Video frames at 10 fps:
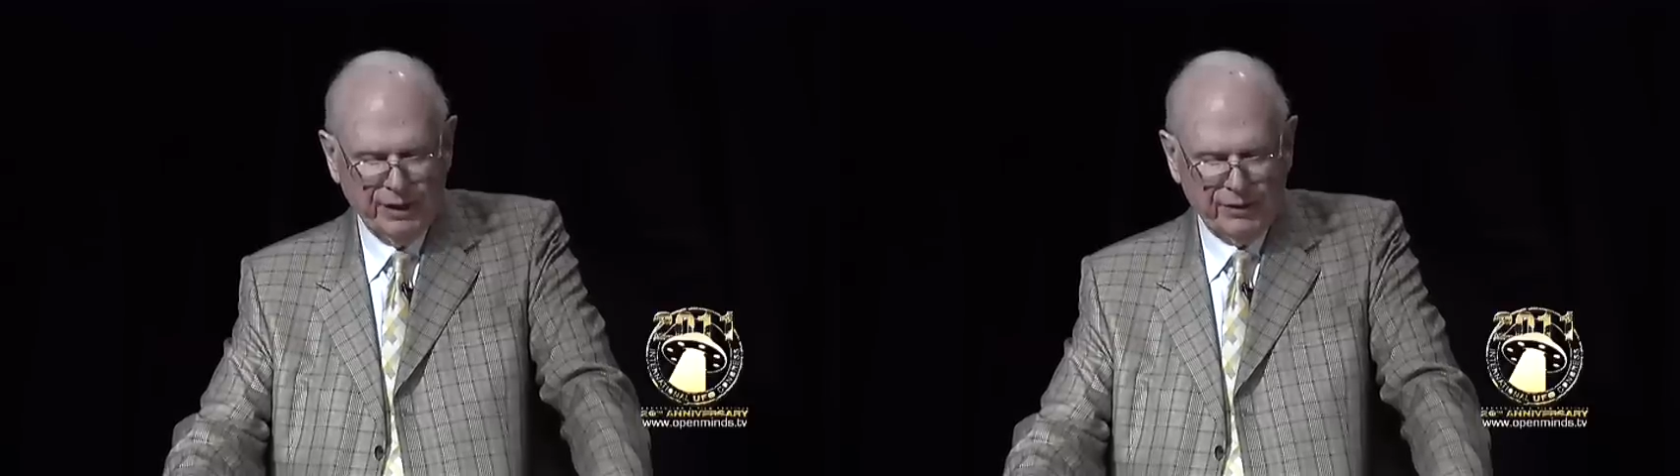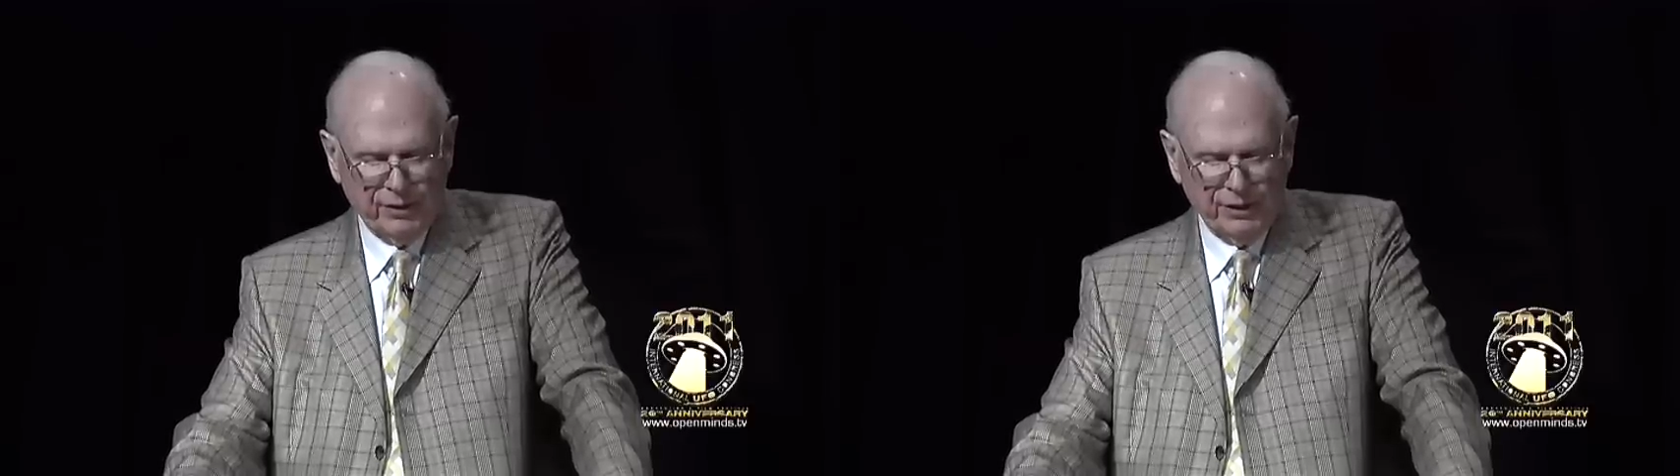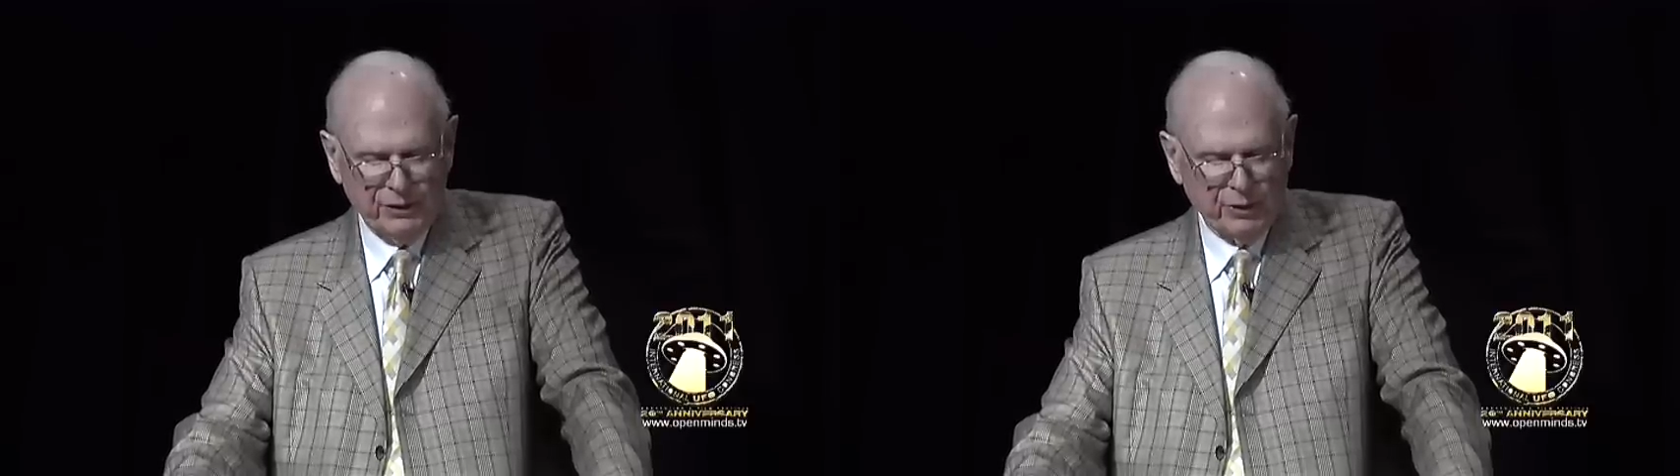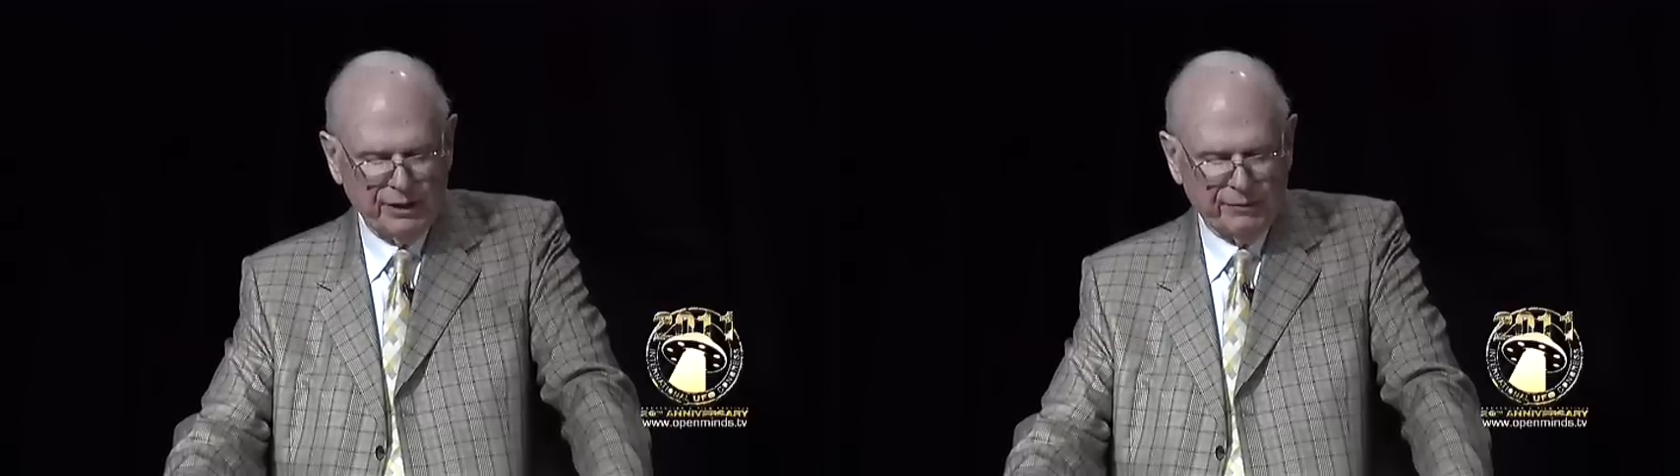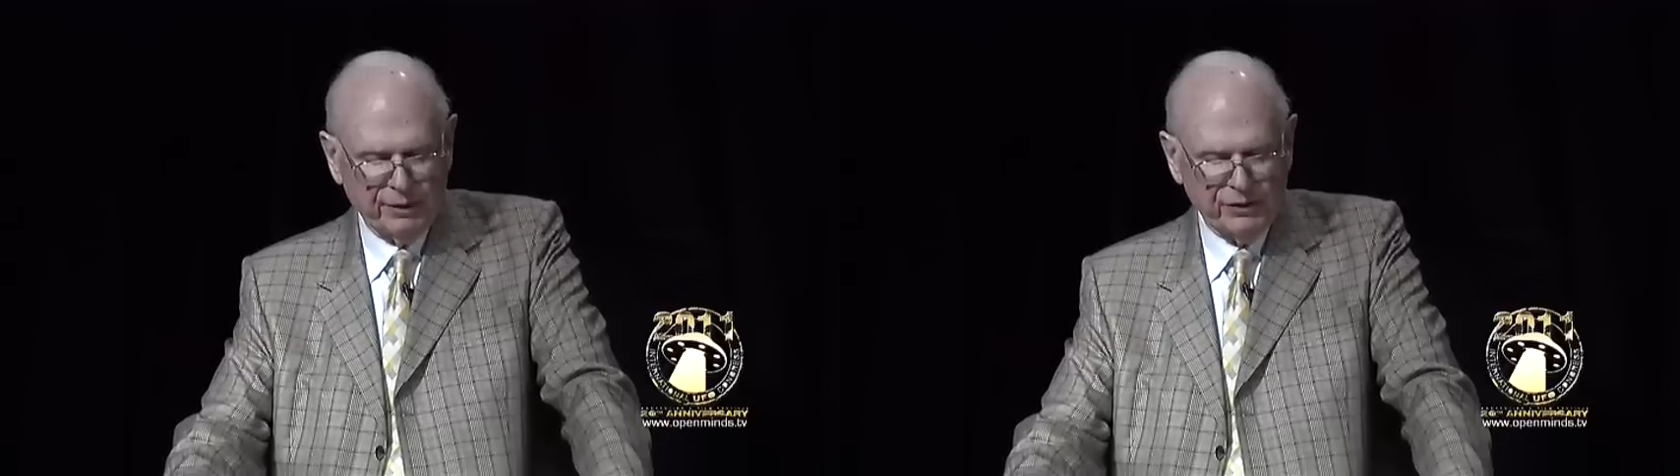and early
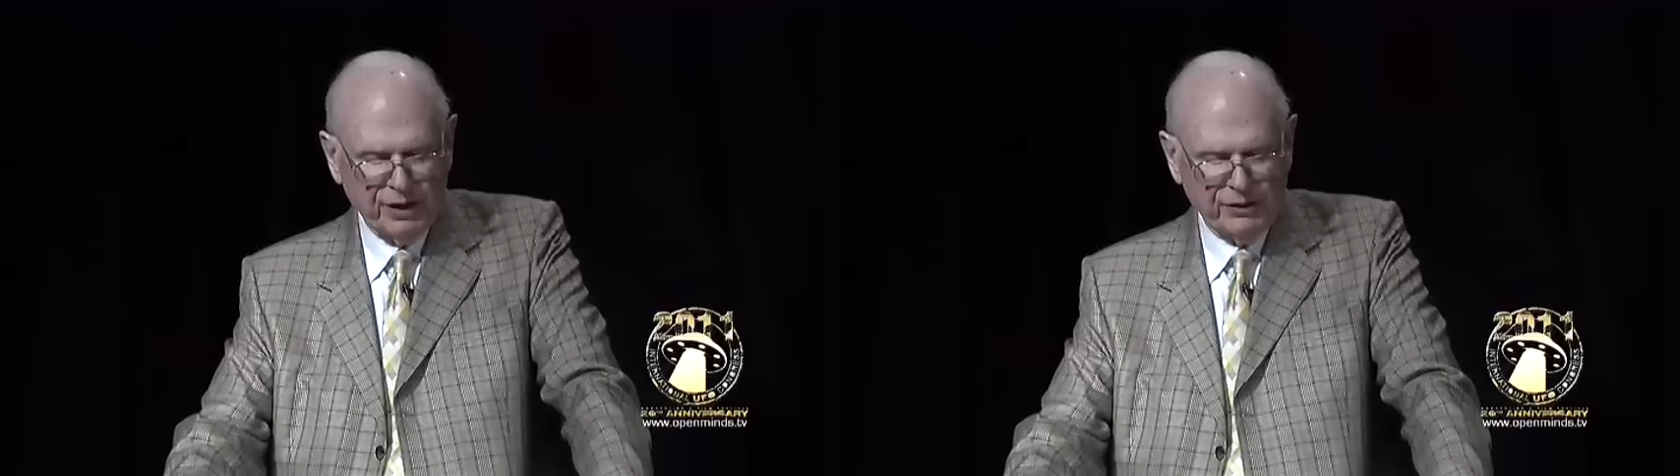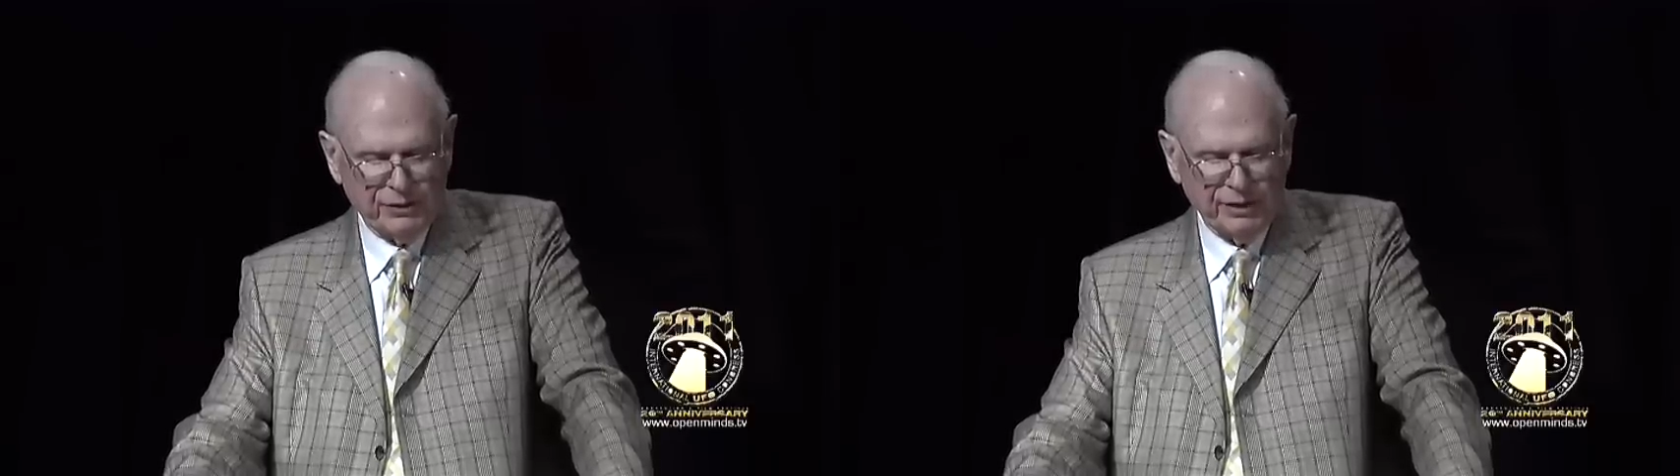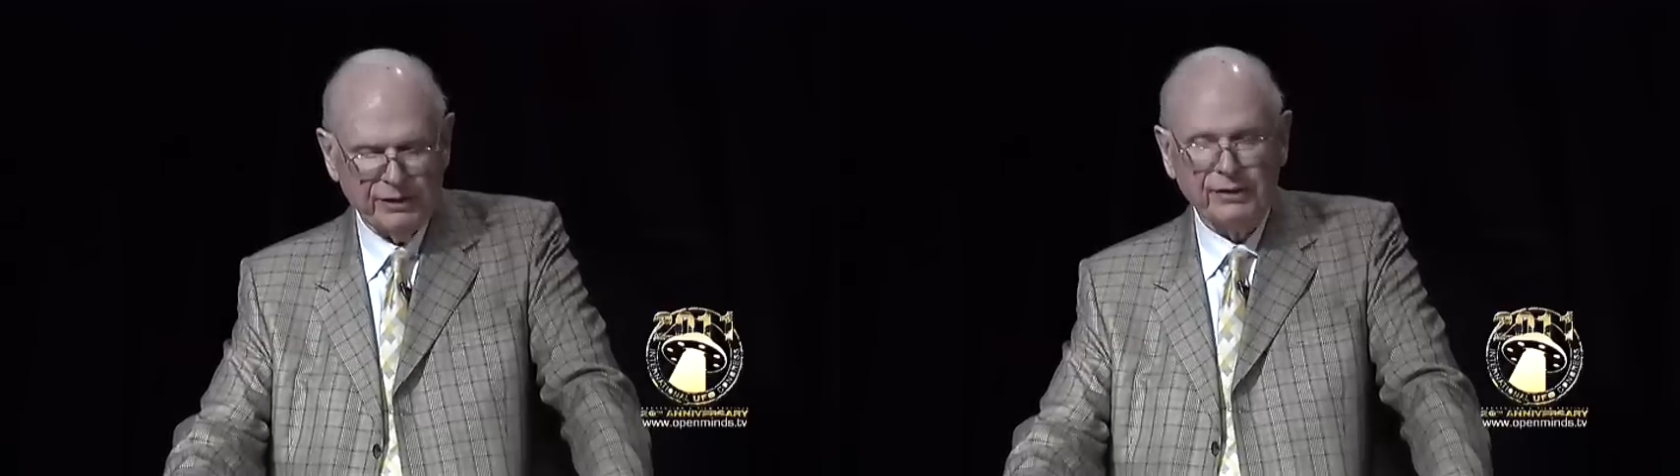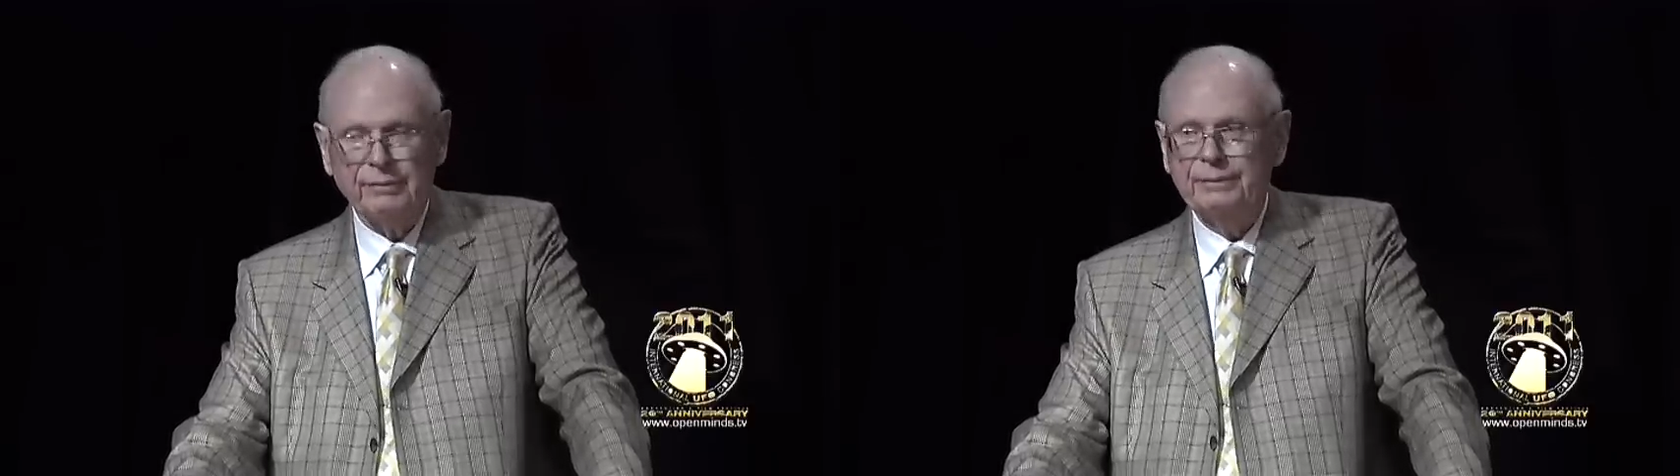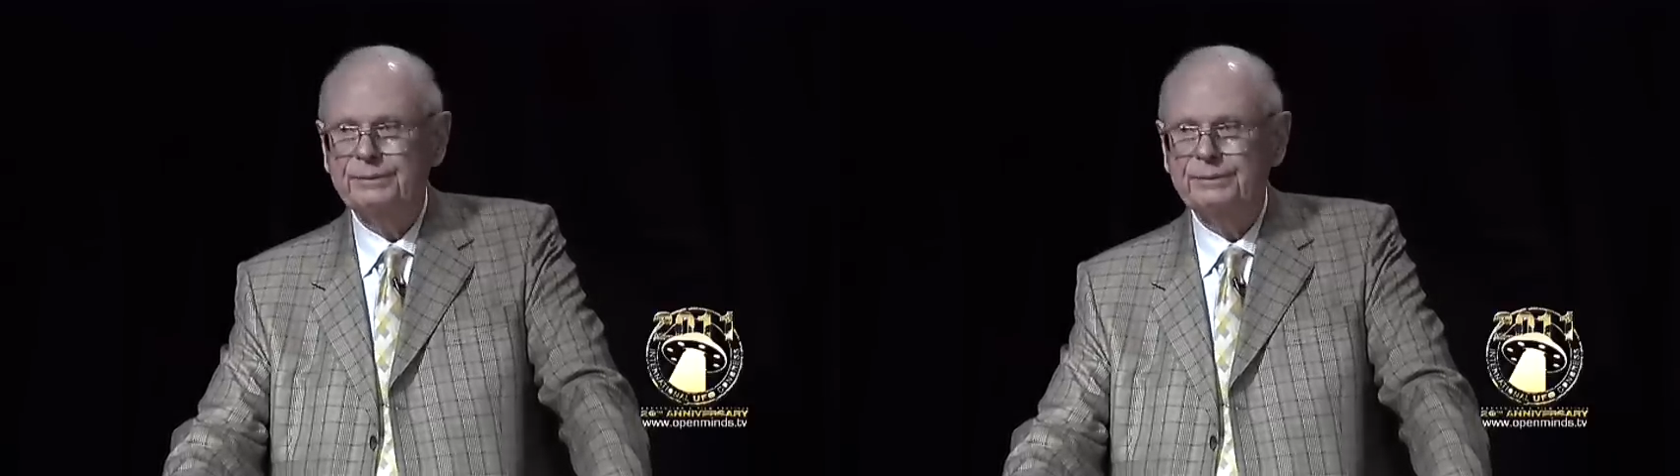21st centuries.